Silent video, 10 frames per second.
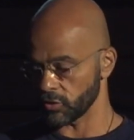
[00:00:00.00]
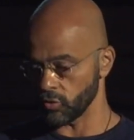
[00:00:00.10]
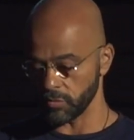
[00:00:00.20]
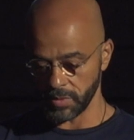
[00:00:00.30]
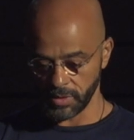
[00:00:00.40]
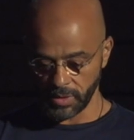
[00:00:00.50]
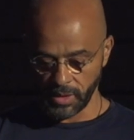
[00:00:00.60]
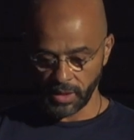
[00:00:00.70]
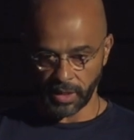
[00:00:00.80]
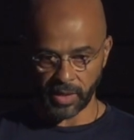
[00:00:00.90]
room.
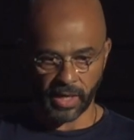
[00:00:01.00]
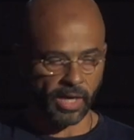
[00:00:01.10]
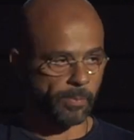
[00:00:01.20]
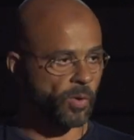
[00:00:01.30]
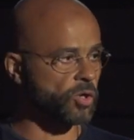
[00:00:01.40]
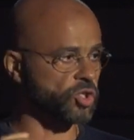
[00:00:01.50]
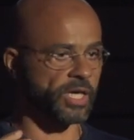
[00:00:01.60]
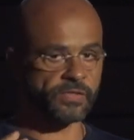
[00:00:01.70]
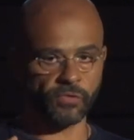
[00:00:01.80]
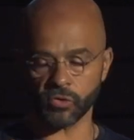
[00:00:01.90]
I
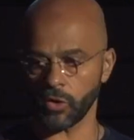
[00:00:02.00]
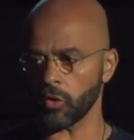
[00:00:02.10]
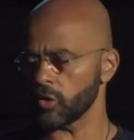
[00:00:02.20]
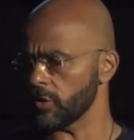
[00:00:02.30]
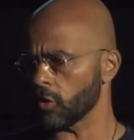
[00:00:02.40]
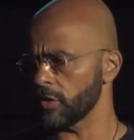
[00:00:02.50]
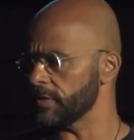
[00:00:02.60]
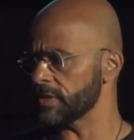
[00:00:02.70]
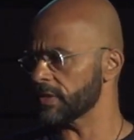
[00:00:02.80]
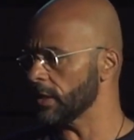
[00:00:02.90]
apologize for all the
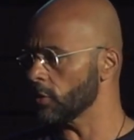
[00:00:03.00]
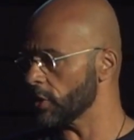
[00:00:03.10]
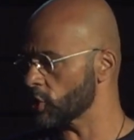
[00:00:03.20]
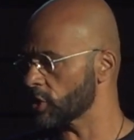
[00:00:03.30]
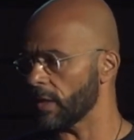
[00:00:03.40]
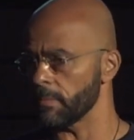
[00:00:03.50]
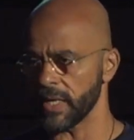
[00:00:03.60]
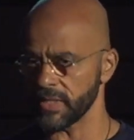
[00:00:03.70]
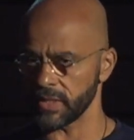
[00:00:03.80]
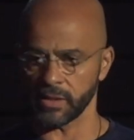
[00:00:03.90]
distinguished,
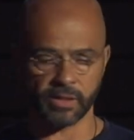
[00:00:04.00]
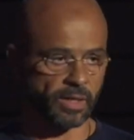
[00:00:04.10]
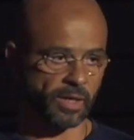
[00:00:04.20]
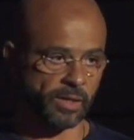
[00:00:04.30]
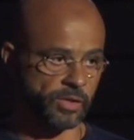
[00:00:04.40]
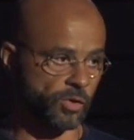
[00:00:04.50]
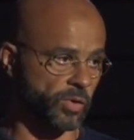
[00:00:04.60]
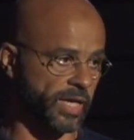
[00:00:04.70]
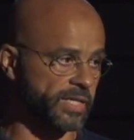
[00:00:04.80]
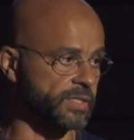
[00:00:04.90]
amazing,
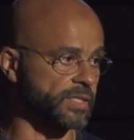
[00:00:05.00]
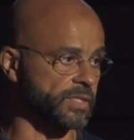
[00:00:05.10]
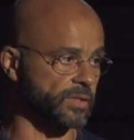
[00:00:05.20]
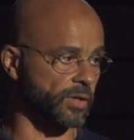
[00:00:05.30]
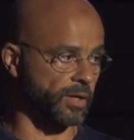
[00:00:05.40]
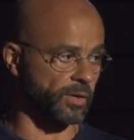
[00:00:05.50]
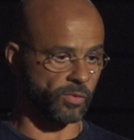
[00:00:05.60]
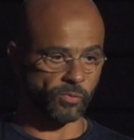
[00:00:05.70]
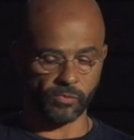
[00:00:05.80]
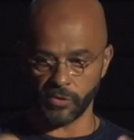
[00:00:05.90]
guests,
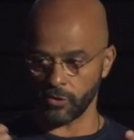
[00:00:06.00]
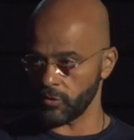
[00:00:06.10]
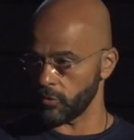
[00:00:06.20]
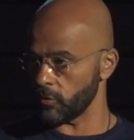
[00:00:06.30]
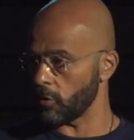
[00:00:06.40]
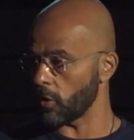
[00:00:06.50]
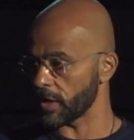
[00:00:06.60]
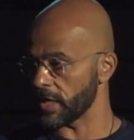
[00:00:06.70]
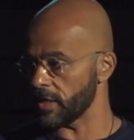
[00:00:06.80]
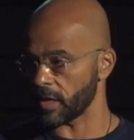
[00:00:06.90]
who
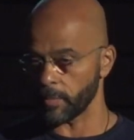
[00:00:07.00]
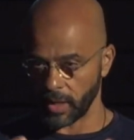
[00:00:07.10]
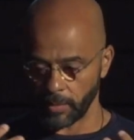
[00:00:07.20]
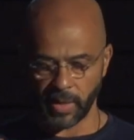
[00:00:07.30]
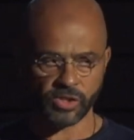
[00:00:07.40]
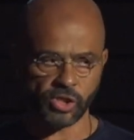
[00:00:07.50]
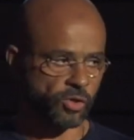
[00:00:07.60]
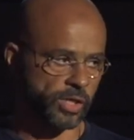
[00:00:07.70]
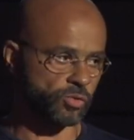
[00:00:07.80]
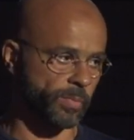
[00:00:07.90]
are here. I'm actually
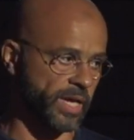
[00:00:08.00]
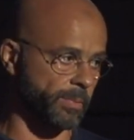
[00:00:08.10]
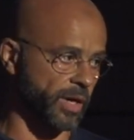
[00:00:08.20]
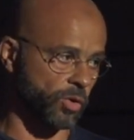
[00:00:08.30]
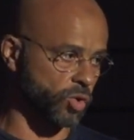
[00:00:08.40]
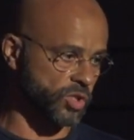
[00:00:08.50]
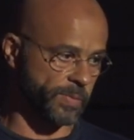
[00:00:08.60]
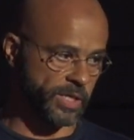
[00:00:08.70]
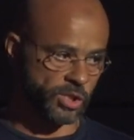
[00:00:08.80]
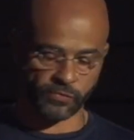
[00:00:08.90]
going to make my whole
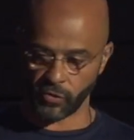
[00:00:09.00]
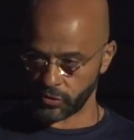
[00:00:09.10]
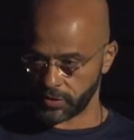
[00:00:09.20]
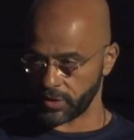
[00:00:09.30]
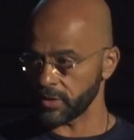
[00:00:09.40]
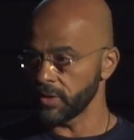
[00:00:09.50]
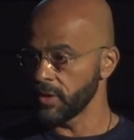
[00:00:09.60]
speech for the